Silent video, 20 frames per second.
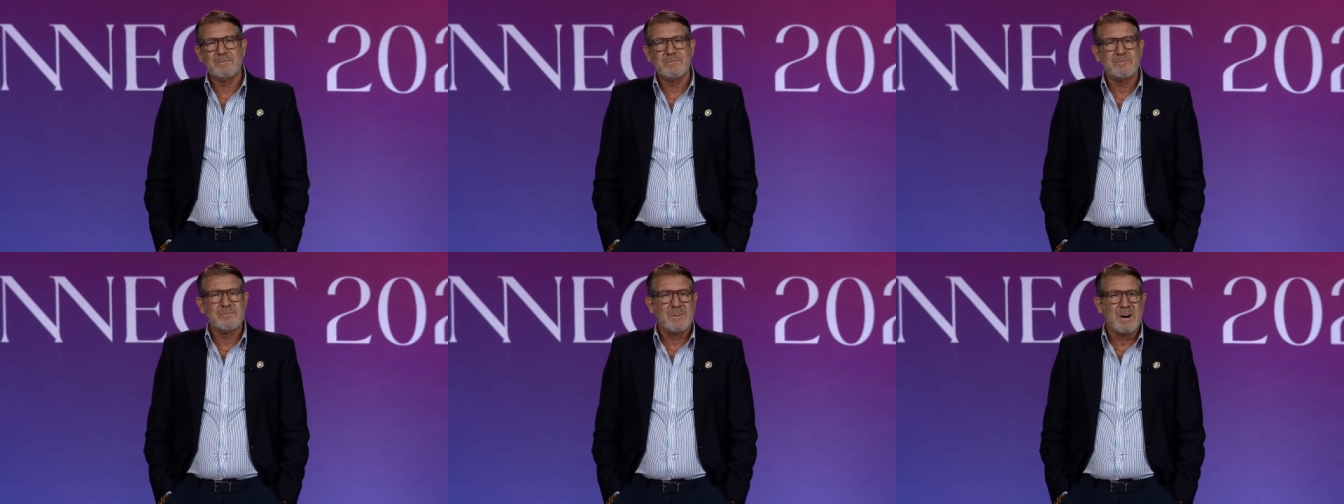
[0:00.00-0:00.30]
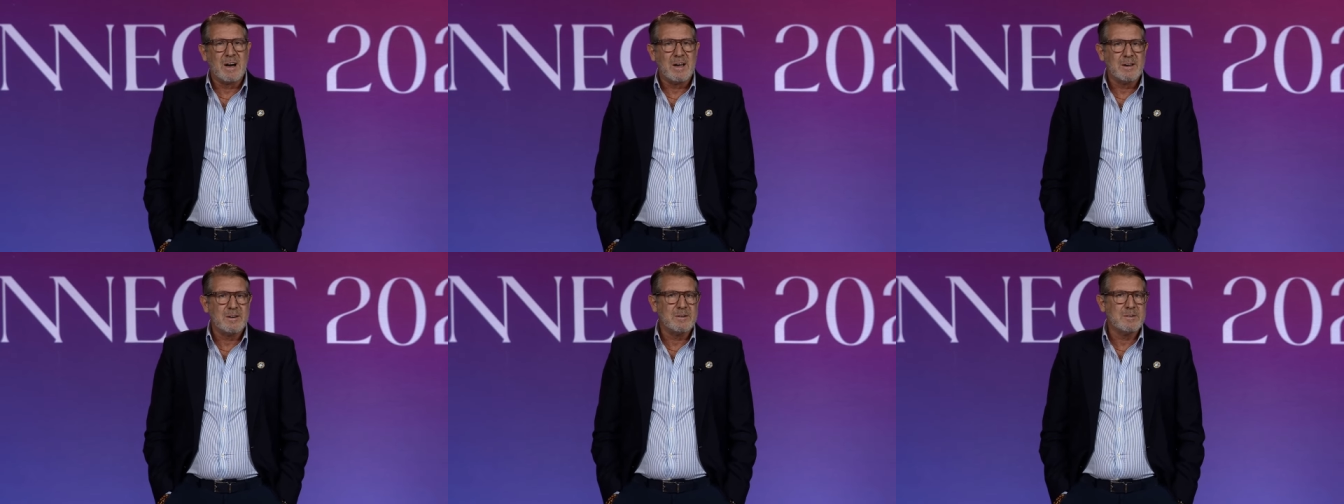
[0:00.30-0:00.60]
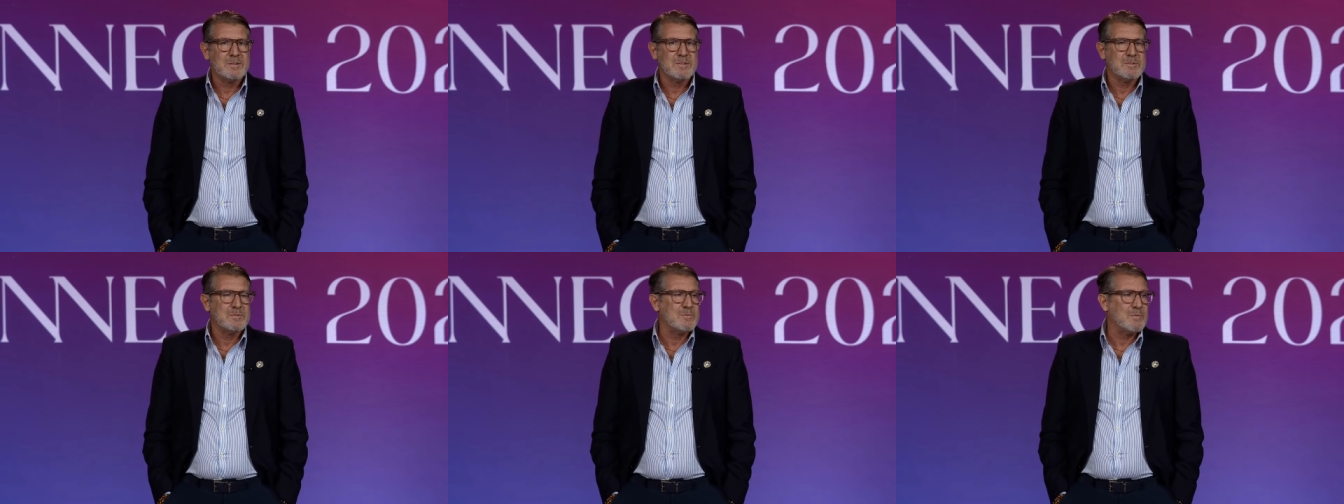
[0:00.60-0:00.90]
and
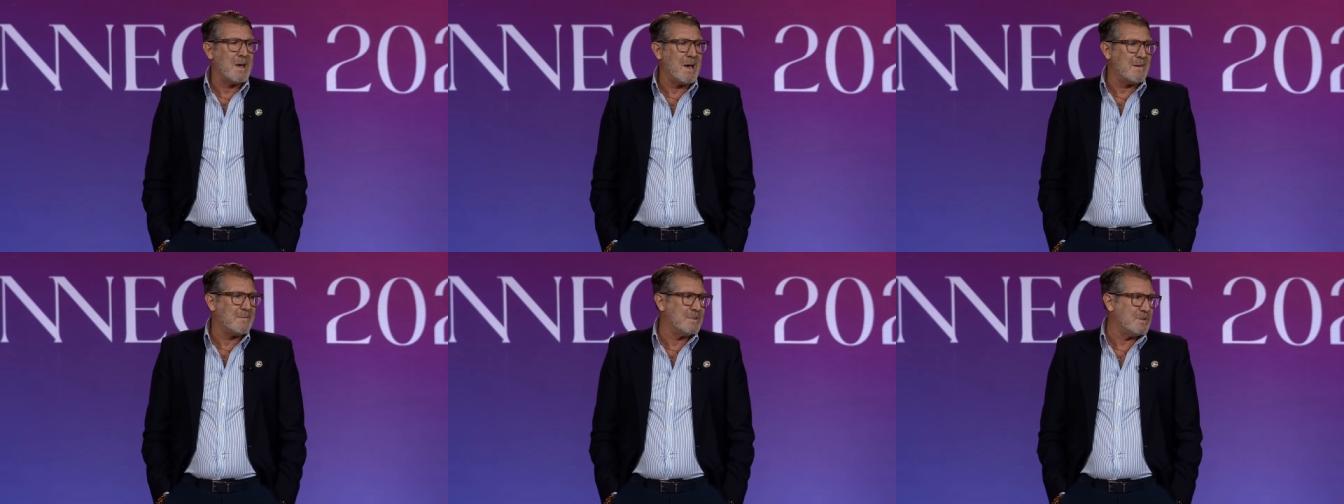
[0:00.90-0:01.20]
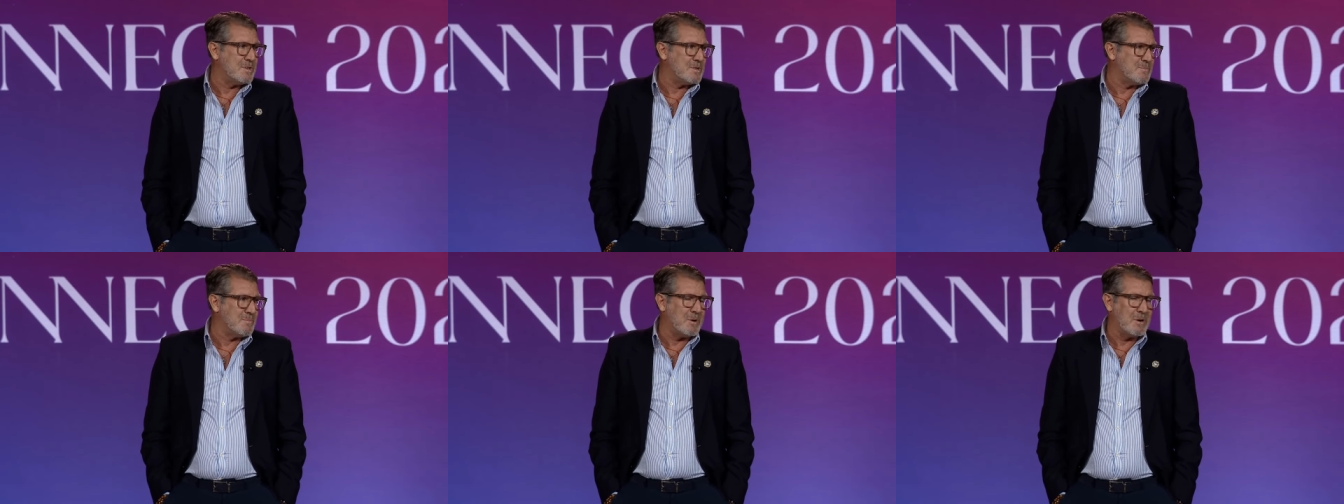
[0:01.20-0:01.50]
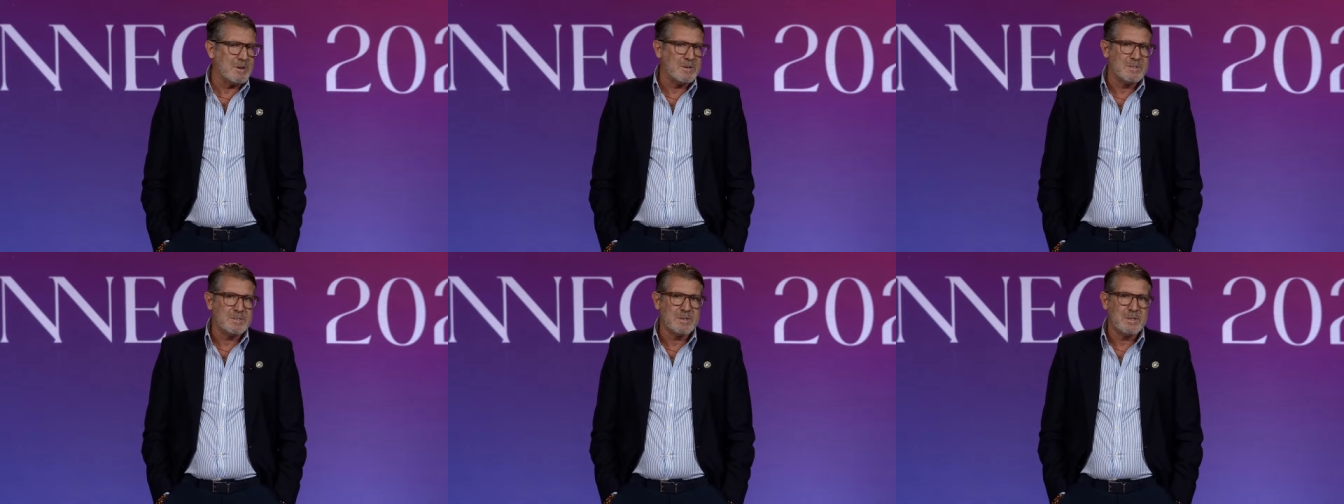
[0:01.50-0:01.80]
fires ravage
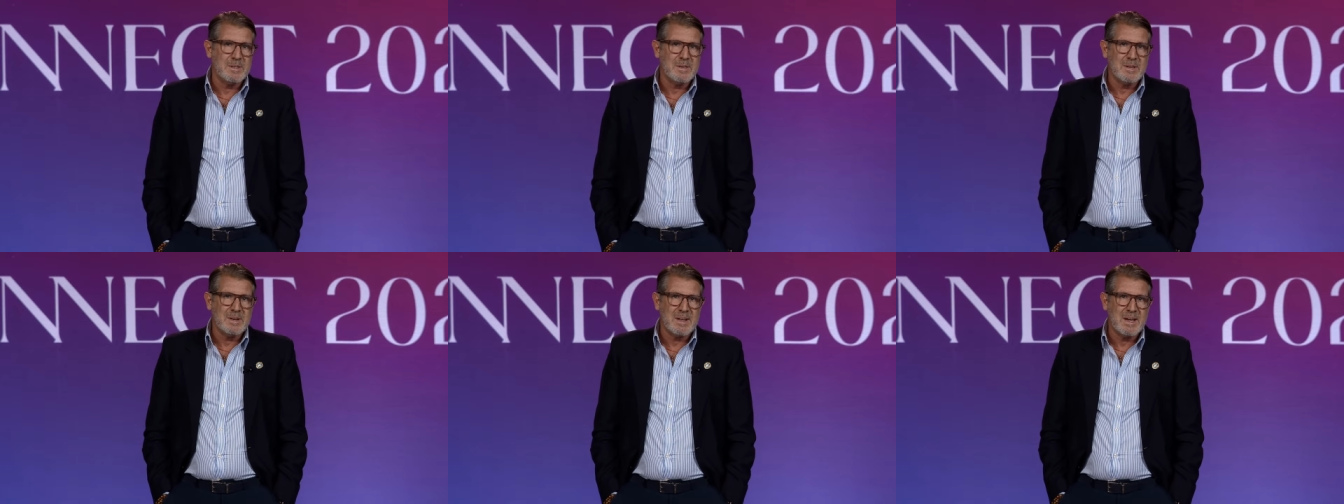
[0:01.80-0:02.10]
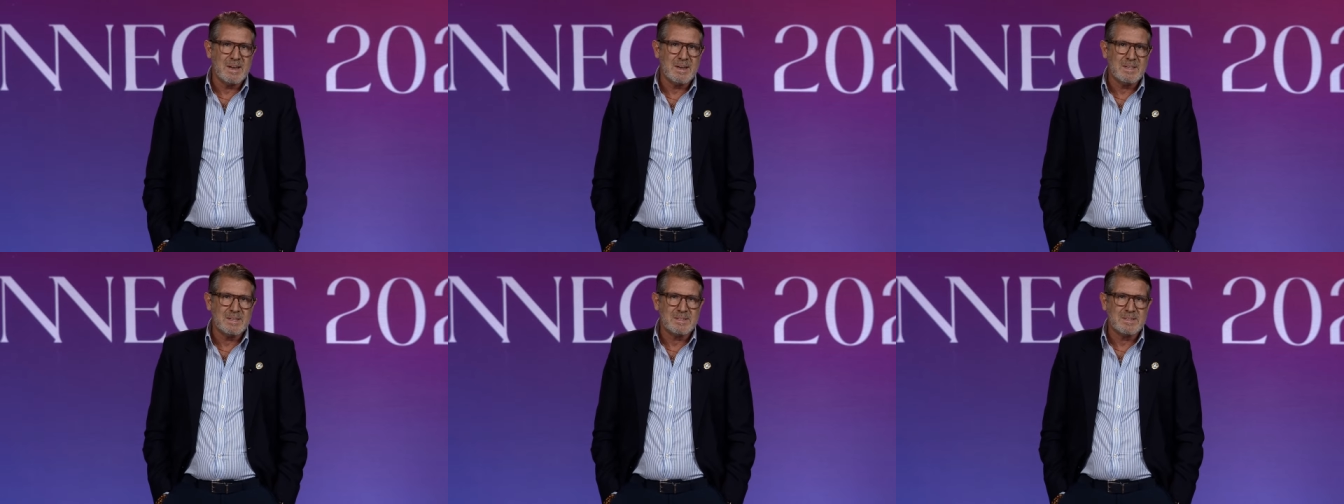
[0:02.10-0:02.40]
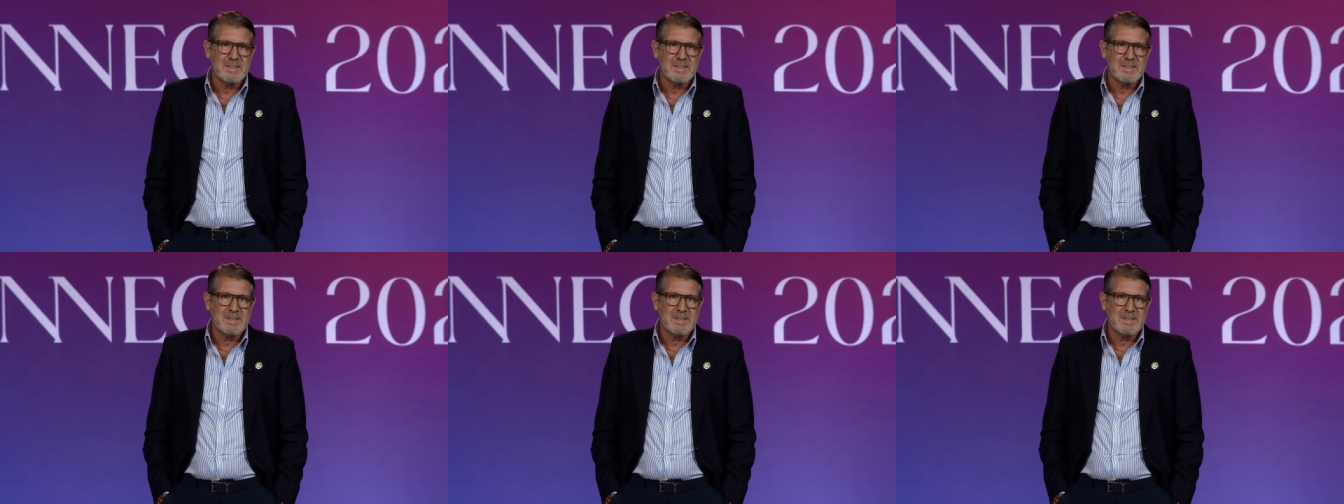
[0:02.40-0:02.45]
parts of the United